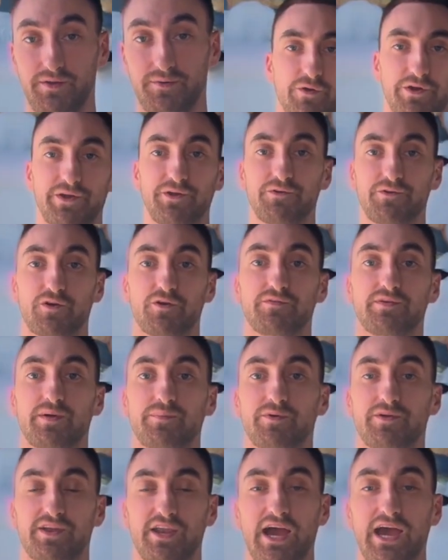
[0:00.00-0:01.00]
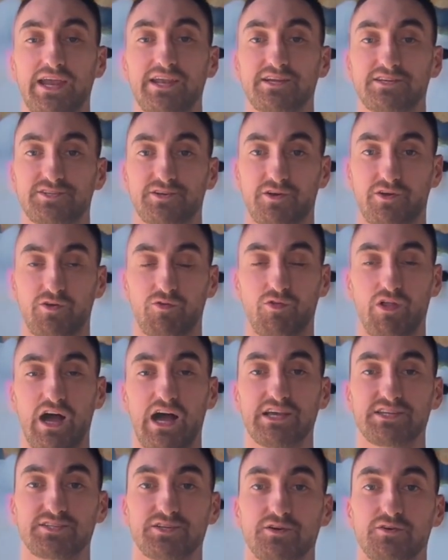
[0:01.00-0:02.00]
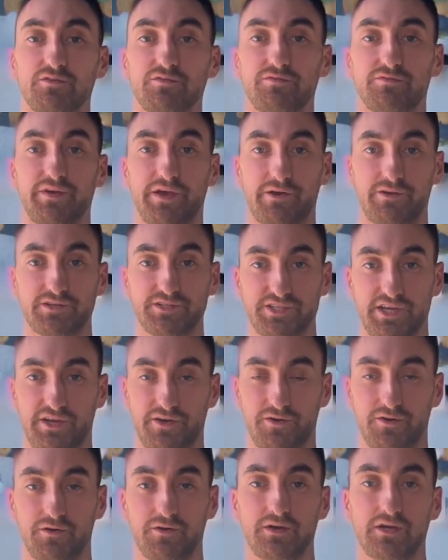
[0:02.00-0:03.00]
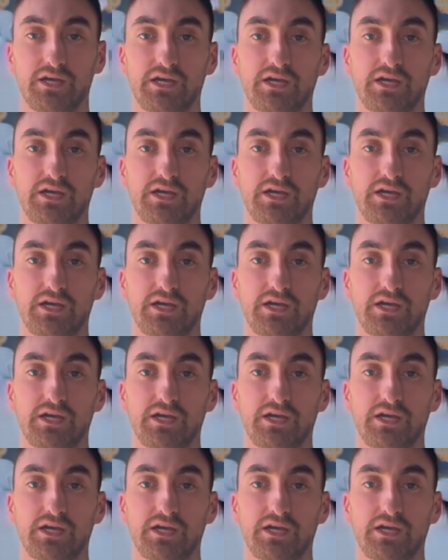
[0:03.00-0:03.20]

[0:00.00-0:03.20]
Cranial nerve number 9 is your glossopharyngeal,